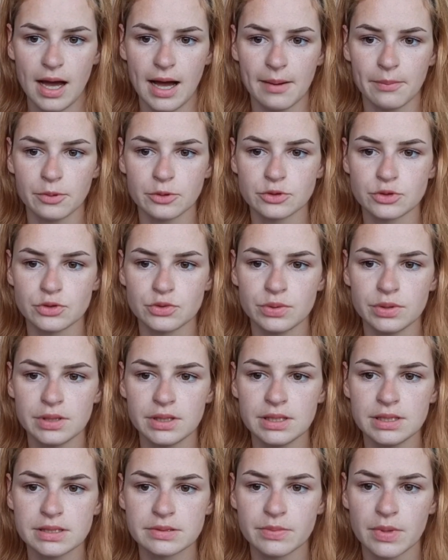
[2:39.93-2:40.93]

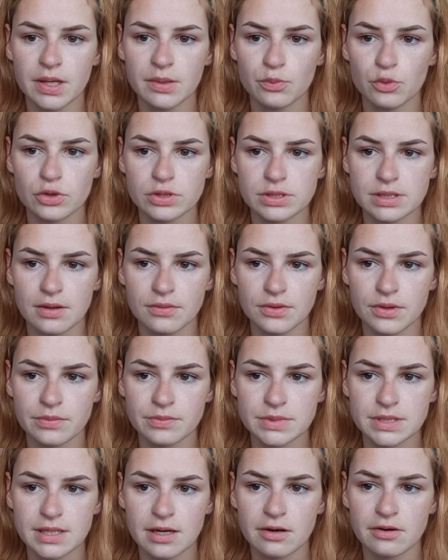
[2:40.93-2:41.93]
Opportunities may present
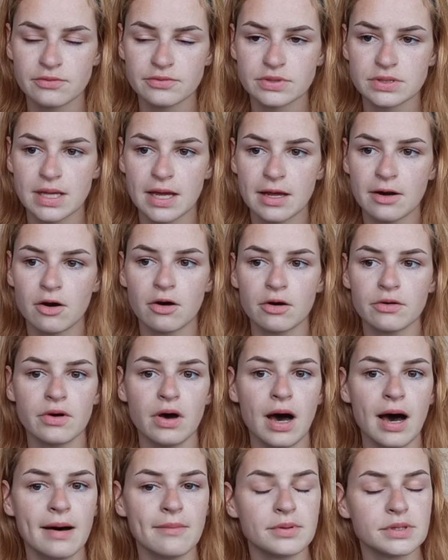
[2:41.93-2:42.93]
themselves that are the
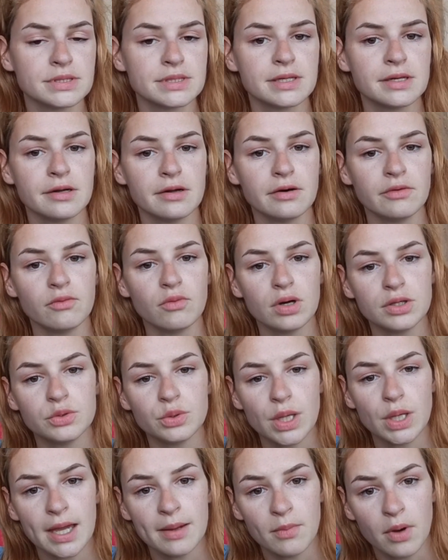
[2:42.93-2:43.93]
opposite of what
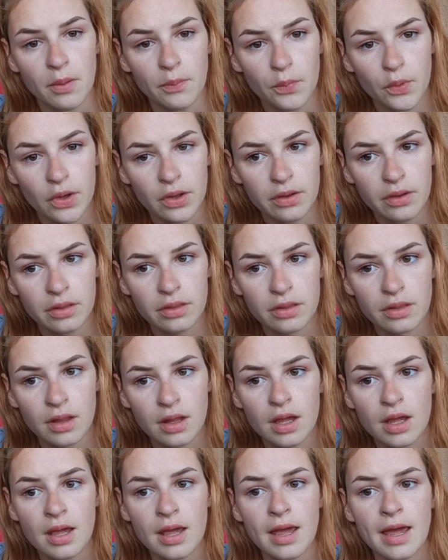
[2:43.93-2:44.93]
you came up with,
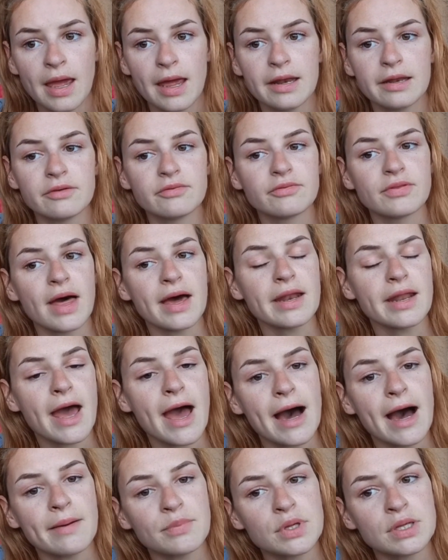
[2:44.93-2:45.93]
and if that
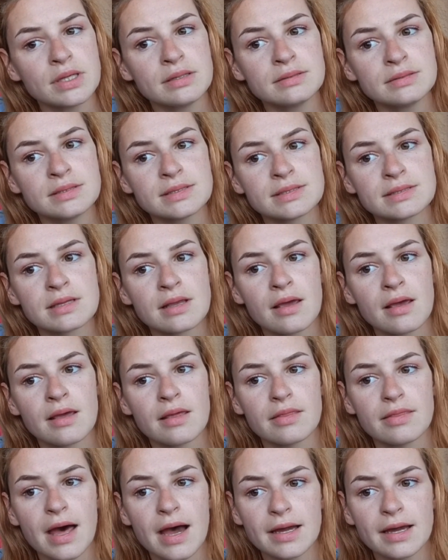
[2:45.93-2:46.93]
happens,
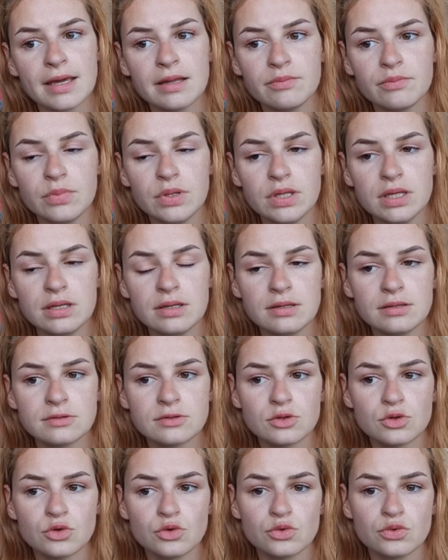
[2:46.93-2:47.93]
that can be
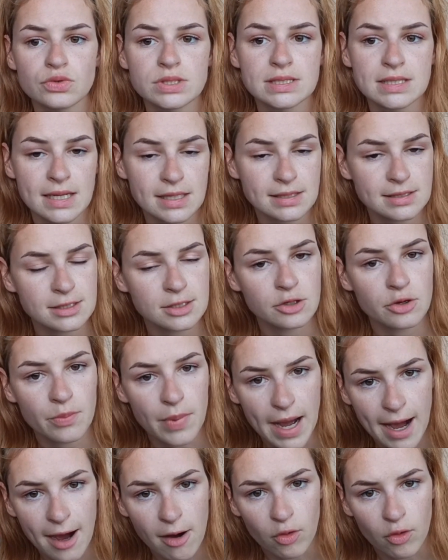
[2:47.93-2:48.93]
to stand in your
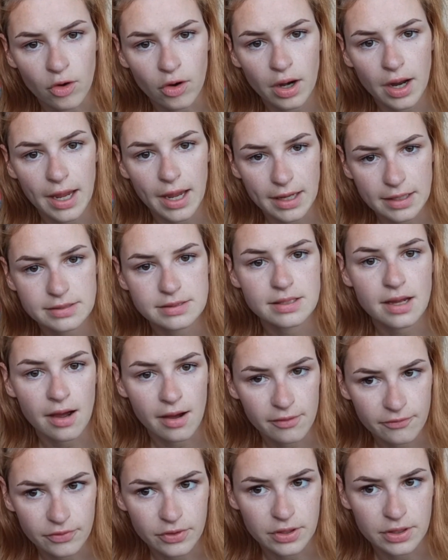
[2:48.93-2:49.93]
power and
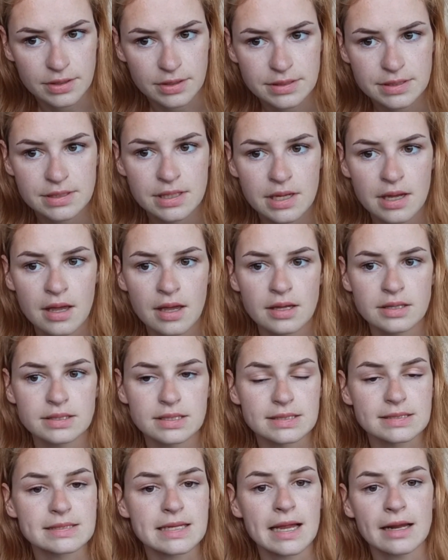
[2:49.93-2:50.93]
confidence
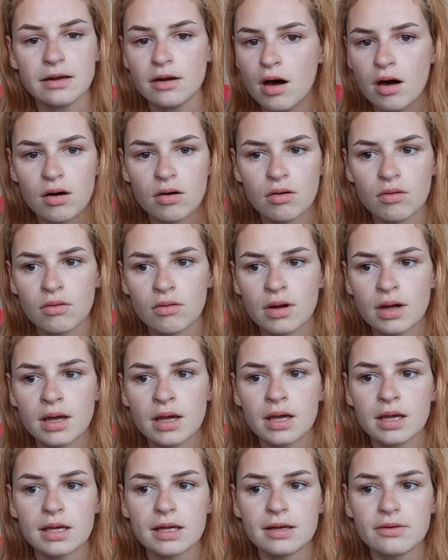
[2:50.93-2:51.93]
to say no.
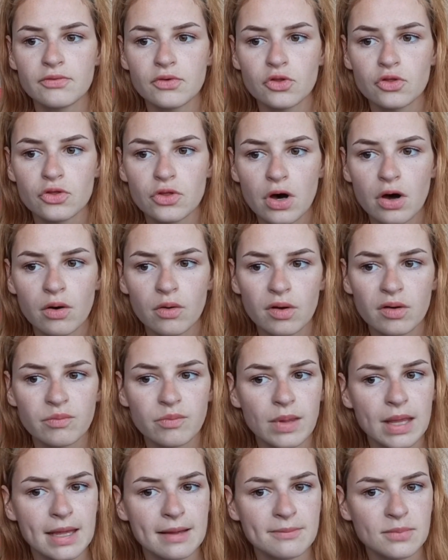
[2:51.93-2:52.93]
Even though it
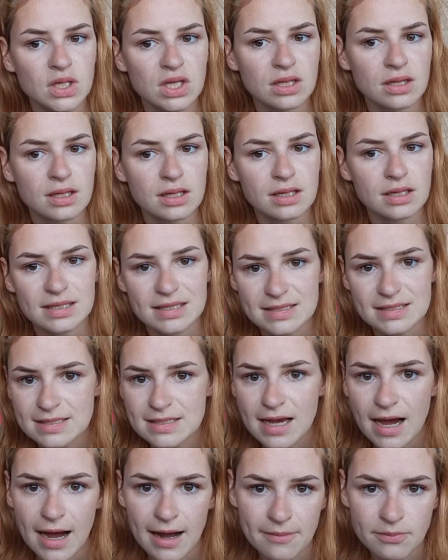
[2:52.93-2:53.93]
may be the
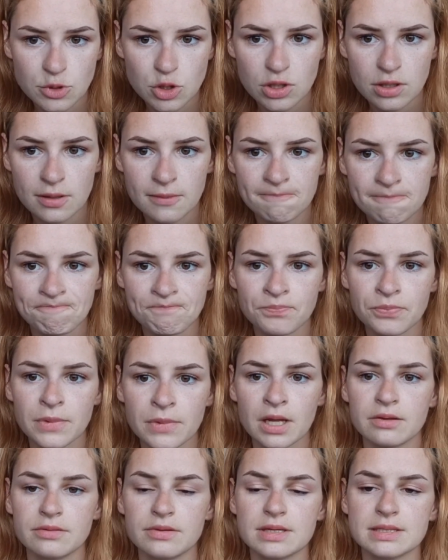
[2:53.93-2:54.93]
easy option,
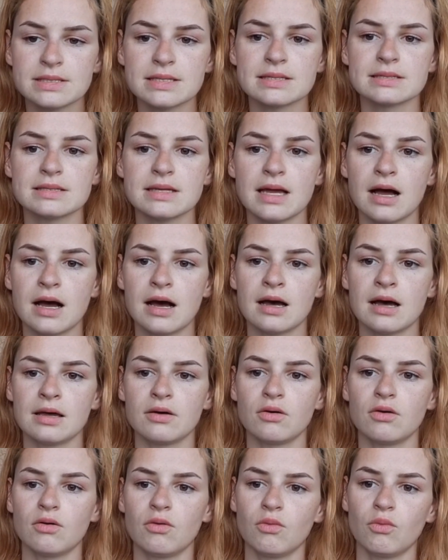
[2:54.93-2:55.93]
this is
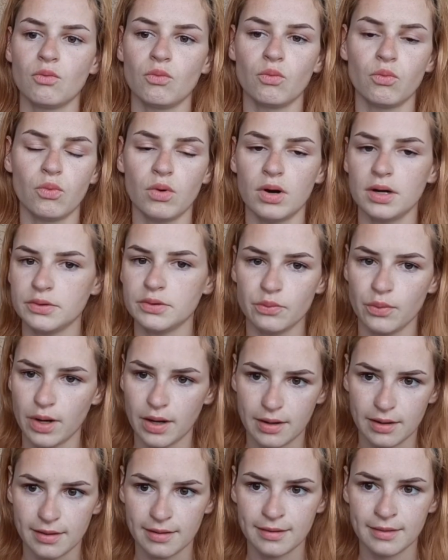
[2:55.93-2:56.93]
not what you
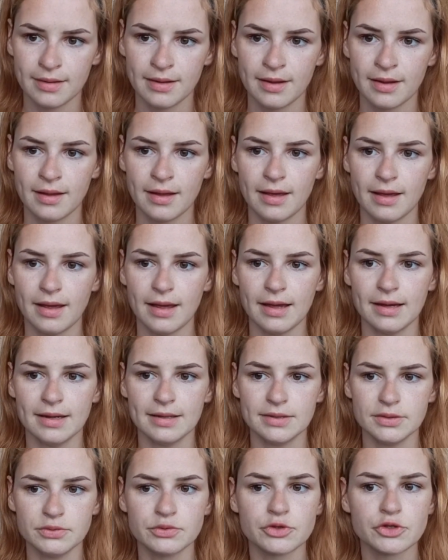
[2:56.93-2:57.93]
want,
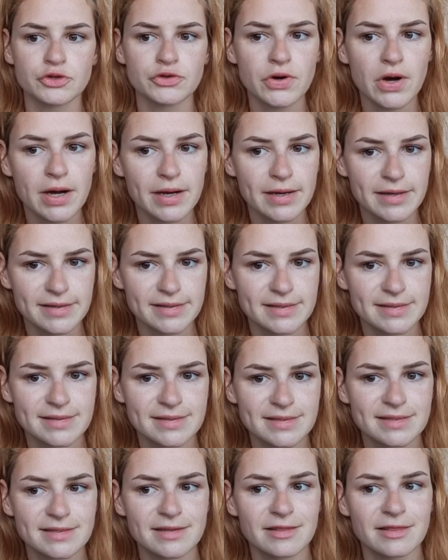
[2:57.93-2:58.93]
and you
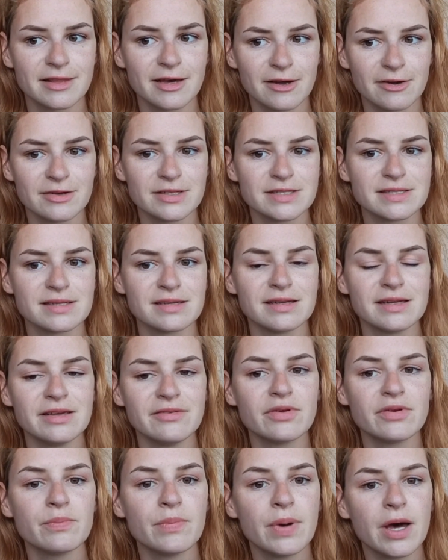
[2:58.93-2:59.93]
trust there is an
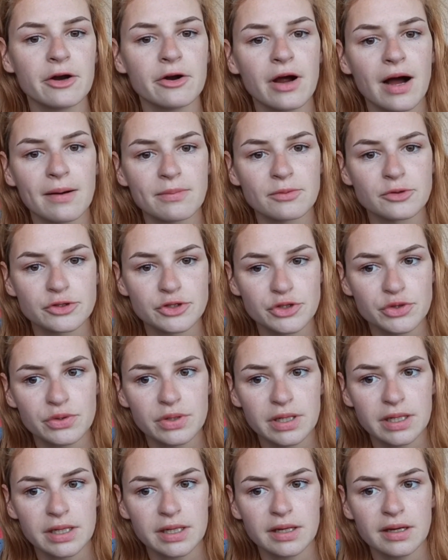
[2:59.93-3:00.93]
even better
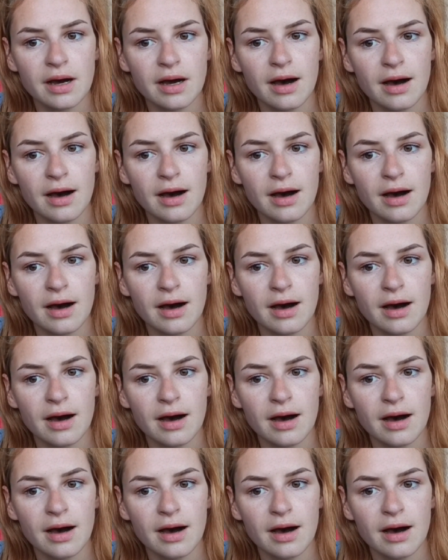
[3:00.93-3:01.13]
opportunity